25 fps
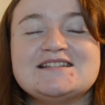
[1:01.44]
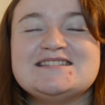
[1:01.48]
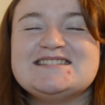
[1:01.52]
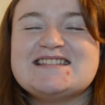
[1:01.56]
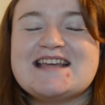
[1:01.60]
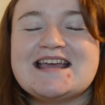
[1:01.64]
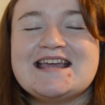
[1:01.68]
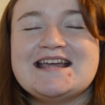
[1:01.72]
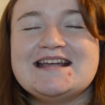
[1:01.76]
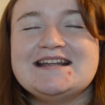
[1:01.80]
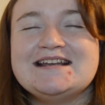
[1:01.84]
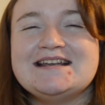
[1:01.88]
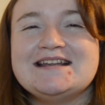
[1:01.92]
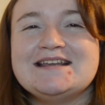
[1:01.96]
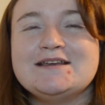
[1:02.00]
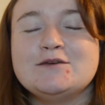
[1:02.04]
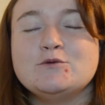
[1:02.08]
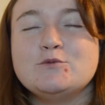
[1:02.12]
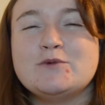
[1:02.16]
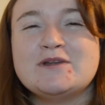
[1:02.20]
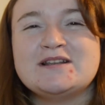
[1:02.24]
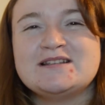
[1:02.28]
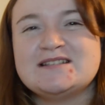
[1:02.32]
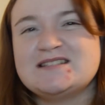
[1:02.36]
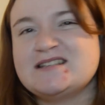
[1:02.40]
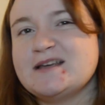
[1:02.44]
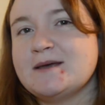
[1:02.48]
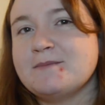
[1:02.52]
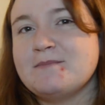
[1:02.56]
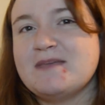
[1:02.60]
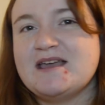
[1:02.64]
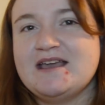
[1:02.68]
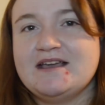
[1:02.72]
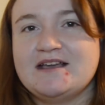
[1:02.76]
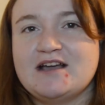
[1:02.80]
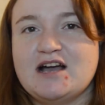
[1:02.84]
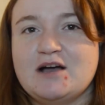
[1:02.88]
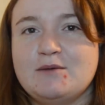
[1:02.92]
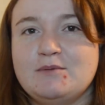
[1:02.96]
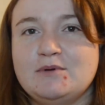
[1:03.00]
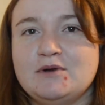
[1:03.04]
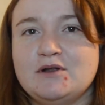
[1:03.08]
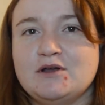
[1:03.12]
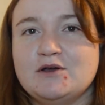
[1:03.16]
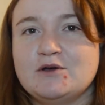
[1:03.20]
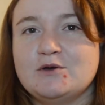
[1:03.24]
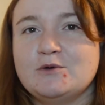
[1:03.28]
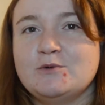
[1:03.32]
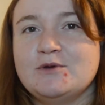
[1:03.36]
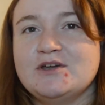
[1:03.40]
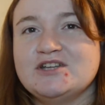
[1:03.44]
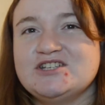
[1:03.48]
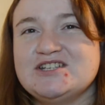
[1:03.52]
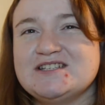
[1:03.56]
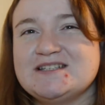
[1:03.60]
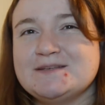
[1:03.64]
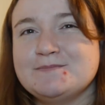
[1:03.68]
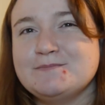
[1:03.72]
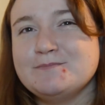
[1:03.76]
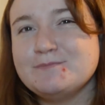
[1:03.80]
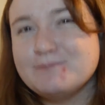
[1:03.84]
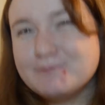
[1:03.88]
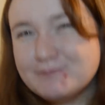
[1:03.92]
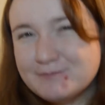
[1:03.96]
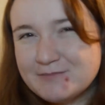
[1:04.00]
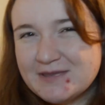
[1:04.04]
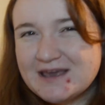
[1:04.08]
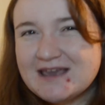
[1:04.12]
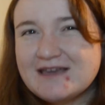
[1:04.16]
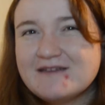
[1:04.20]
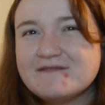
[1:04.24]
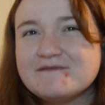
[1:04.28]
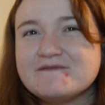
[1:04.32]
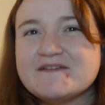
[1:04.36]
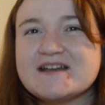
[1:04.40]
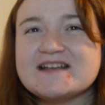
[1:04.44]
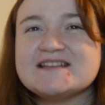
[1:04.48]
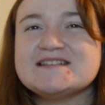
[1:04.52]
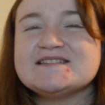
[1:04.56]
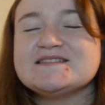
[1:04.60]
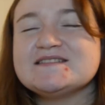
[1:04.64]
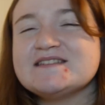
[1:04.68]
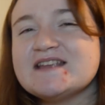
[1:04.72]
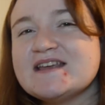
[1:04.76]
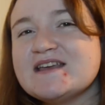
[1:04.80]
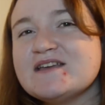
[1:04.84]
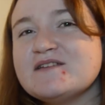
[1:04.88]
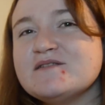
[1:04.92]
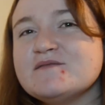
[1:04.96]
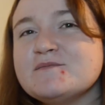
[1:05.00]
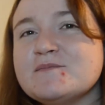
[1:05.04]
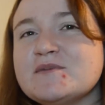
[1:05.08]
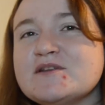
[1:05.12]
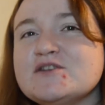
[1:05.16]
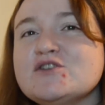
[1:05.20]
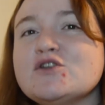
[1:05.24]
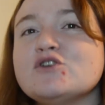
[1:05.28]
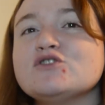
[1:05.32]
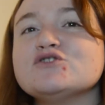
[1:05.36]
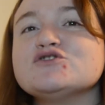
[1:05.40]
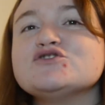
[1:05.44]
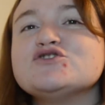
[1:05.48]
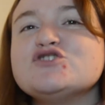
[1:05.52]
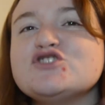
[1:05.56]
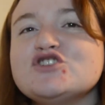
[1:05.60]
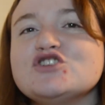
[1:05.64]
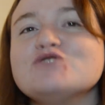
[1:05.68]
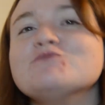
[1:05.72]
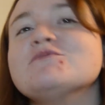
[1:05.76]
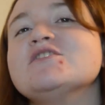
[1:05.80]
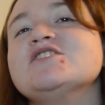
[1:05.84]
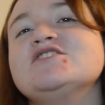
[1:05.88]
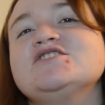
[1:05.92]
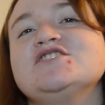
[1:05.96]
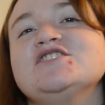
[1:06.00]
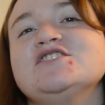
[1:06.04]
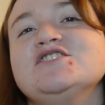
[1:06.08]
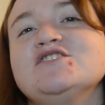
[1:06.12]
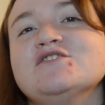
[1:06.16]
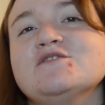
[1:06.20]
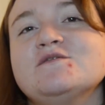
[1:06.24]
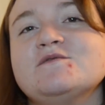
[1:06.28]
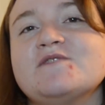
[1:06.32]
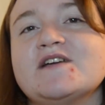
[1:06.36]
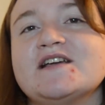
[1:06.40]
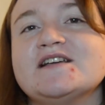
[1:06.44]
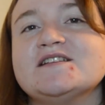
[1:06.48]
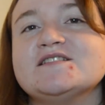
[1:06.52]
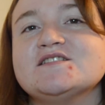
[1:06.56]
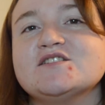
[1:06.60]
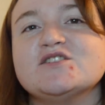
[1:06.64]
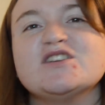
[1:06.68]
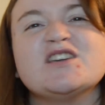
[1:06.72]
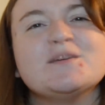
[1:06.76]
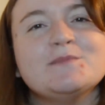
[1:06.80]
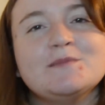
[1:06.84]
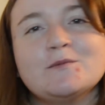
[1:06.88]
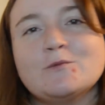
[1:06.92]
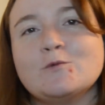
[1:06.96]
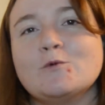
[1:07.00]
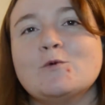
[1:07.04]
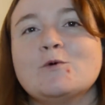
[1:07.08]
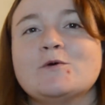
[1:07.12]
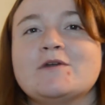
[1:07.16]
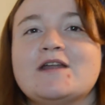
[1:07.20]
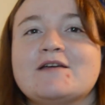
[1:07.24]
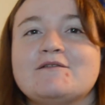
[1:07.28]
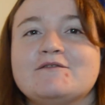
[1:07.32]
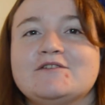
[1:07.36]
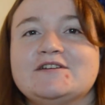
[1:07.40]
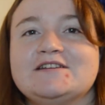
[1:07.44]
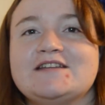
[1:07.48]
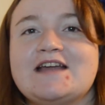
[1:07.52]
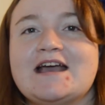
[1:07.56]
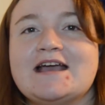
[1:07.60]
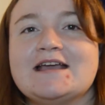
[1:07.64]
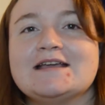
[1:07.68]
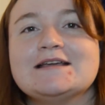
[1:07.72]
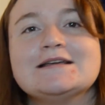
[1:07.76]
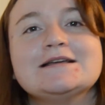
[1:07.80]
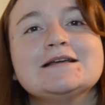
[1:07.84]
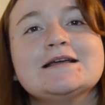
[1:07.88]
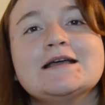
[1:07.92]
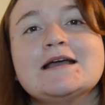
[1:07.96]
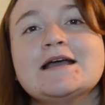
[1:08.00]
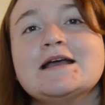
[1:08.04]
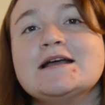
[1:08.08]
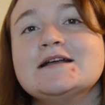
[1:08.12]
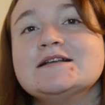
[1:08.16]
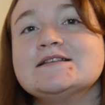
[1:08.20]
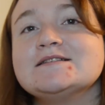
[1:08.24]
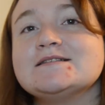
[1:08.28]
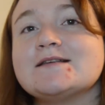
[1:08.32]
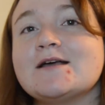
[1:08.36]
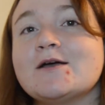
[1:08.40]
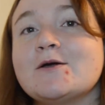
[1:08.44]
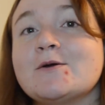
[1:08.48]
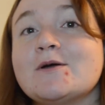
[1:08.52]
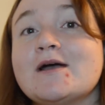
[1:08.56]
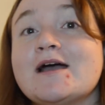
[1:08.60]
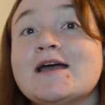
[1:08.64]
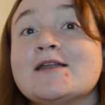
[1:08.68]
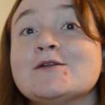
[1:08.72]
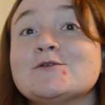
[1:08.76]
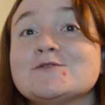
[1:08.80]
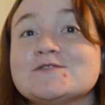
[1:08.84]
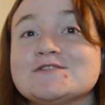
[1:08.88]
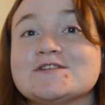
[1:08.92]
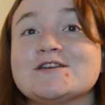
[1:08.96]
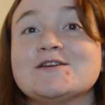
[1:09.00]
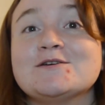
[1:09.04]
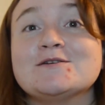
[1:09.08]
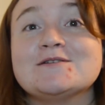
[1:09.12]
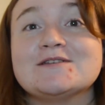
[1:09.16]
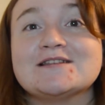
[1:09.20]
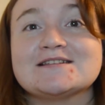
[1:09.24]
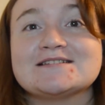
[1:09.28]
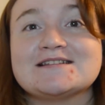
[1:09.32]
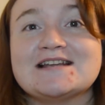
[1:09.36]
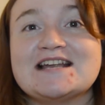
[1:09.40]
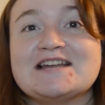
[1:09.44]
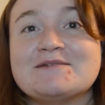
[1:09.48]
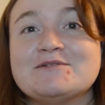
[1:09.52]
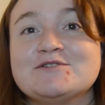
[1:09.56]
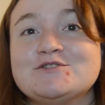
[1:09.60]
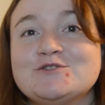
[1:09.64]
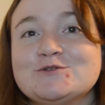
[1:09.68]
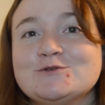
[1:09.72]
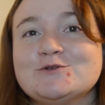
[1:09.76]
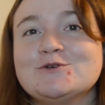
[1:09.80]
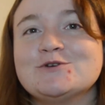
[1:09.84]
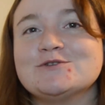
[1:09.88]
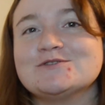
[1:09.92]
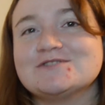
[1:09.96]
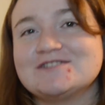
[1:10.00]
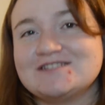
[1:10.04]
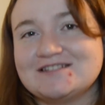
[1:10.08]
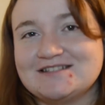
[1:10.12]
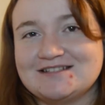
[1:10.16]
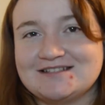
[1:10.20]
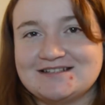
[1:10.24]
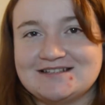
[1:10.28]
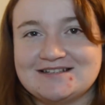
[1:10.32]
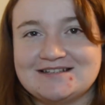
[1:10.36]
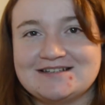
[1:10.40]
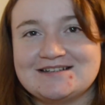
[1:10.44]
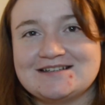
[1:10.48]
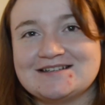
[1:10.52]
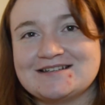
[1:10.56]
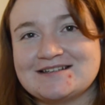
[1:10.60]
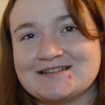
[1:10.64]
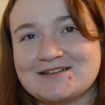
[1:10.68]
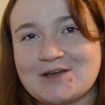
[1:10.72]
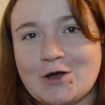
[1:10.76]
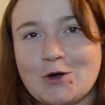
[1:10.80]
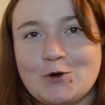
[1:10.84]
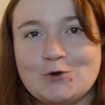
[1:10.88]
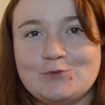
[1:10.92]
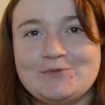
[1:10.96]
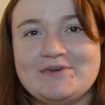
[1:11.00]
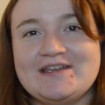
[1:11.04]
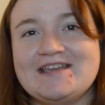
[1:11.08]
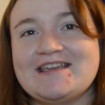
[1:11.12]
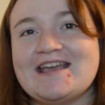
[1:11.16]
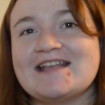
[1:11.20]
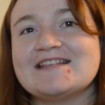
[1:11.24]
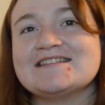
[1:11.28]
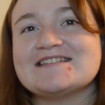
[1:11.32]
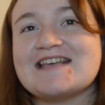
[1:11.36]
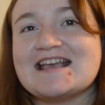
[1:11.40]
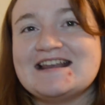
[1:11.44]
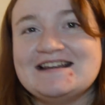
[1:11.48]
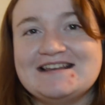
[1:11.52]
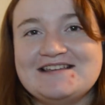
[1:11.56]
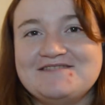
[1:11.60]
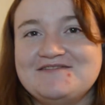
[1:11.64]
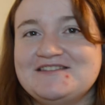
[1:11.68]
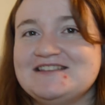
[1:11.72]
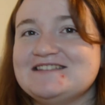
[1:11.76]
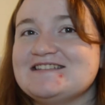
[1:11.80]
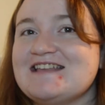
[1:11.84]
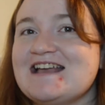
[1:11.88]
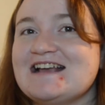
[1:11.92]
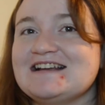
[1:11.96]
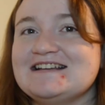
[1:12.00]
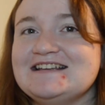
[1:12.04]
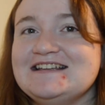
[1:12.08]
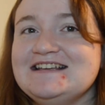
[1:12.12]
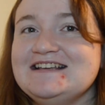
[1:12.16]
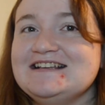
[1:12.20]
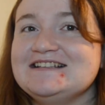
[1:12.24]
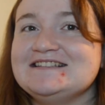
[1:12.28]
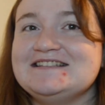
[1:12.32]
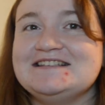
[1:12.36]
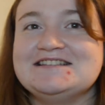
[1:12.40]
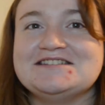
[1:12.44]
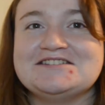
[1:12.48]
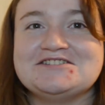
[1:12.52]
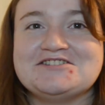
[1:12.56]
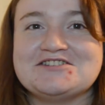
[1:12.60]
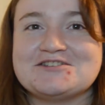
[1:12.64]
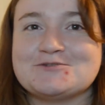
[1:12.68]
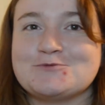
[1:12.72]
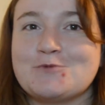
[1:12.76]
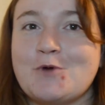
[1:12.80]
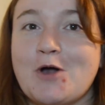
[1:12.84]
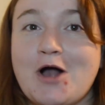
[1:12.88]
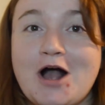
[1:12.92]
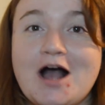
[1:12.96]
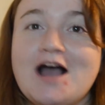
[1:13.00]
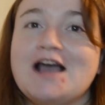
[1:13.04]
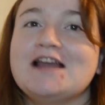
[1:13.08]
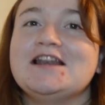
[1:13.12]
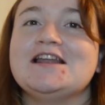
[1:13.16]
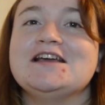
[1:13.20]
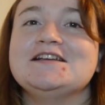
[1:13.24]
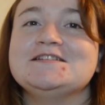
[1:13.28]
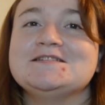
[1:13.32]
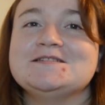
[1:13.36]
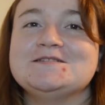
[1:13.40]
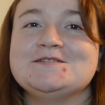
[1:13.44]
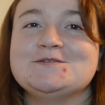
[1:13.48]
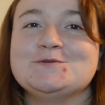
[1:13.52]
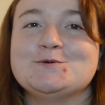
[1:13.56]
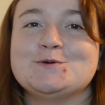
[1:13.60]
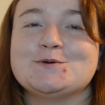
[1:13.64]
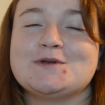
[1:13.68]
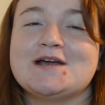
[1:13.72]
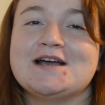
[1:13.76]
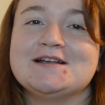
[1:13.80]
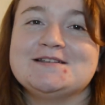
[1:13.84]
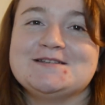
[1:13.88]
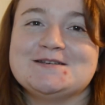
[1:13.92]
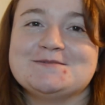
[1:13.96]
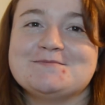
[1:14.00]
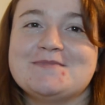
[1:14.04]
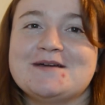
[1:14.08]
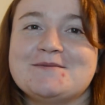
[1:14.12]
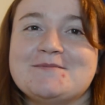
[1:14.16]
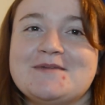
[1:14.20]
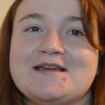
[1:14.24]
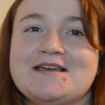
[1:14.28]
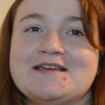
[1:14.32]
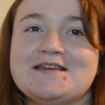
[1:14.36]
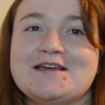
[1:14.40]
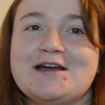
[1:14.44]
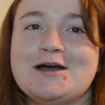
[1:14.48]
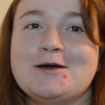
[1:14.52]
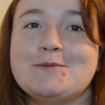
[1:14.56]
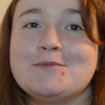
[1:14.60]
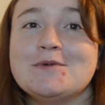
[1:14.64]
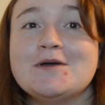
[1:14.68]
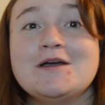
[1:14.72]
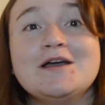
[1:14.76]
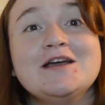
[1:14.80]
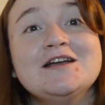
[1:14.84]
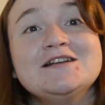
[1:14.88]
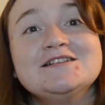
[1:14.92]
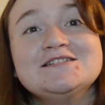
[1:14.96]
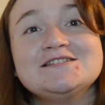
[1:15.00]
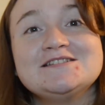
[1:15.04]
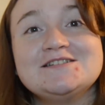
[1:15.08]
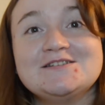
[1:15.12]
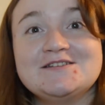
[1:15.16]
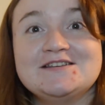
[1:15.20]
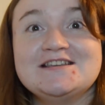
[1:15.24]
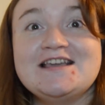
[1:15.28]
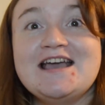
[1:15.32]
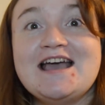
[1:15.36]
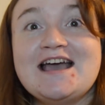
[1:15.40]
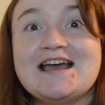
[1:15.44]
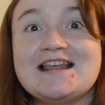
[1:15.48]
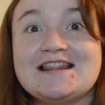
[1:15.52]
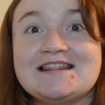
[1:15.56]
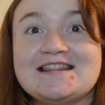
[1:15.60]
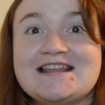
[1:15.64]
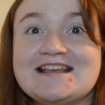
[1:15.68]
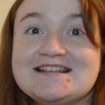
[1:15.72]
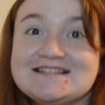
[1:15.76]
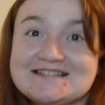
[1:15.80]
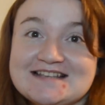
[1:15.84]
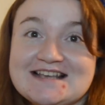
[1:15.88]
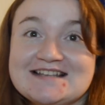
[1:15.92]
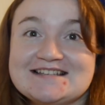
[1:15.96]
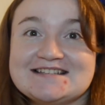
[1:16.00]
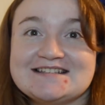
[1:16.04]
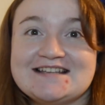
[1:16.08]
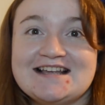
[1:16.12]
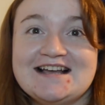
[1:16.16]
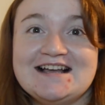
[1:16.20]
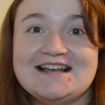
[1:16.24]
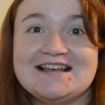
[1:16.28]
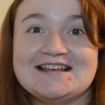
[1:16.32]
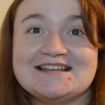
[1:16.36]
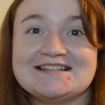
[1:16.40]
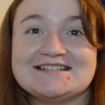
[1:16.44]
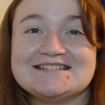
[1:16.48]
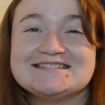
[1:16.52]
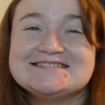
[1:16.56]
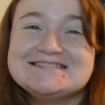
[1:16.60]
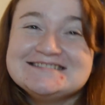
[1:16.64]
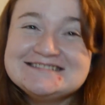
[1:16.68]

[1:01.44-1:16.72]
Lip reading: daily winter makeup look, which is a bit festive but not too much in your face, so it can be worn every day. So, and also disclaimer, do not hold me against any of these techniques. These are just what I like to do when I do my makeup. So yeah, let's get started.